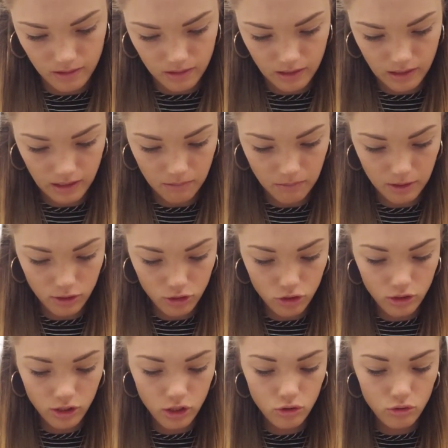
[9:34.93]
Okay, make
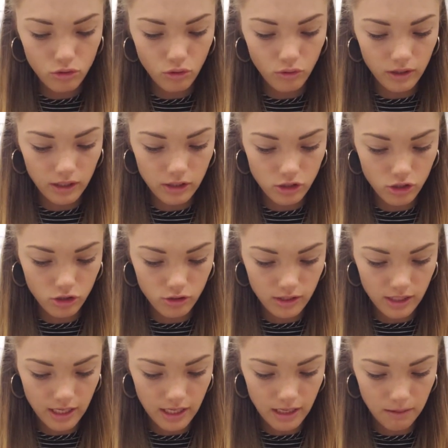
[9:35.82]
sure that you don't get your
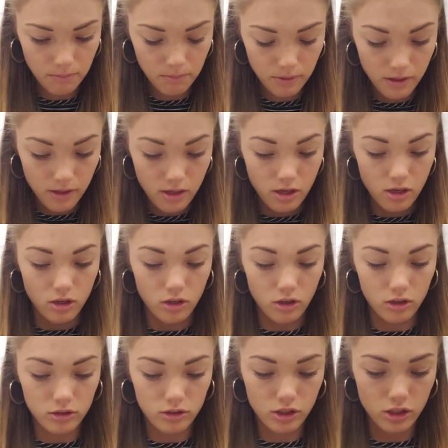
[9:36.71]
tape
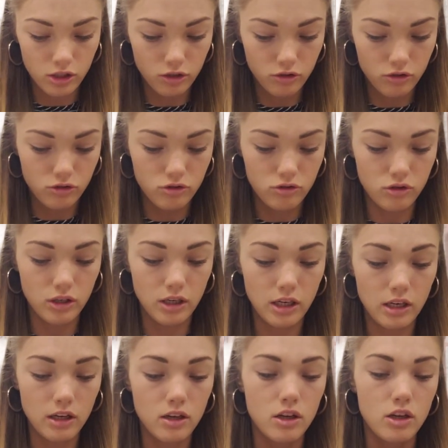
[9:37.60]
onto your
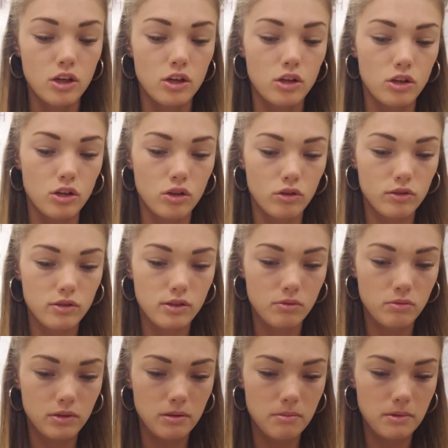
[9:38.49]
string. You
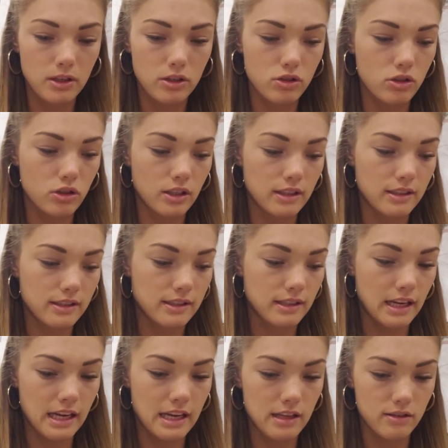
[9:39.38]
also want to make sure it's
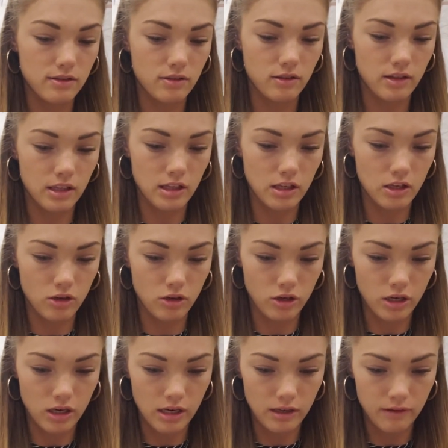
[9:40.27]
tight so that
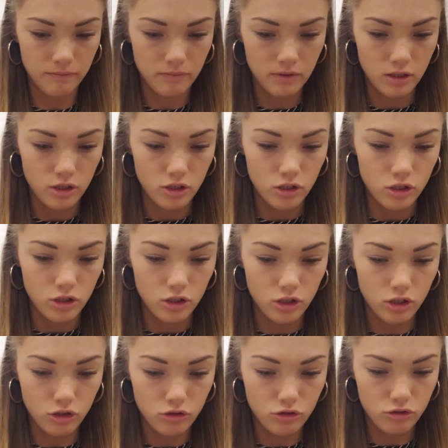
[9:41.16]
your
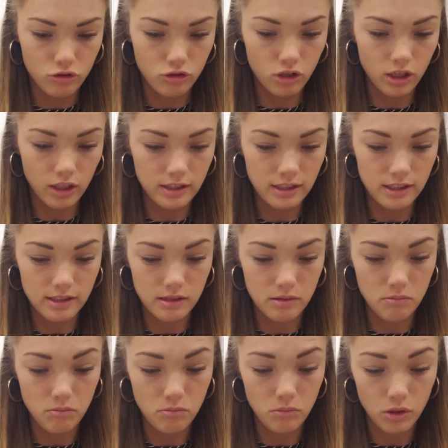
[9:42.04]
straw
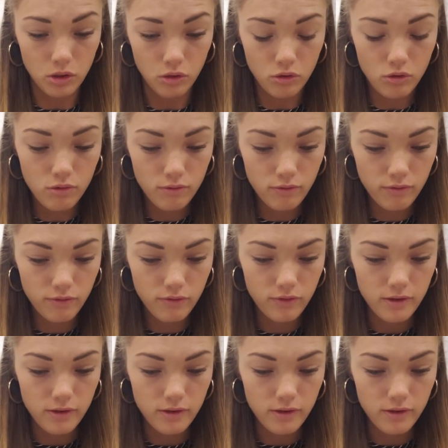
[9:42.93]
doesn't move.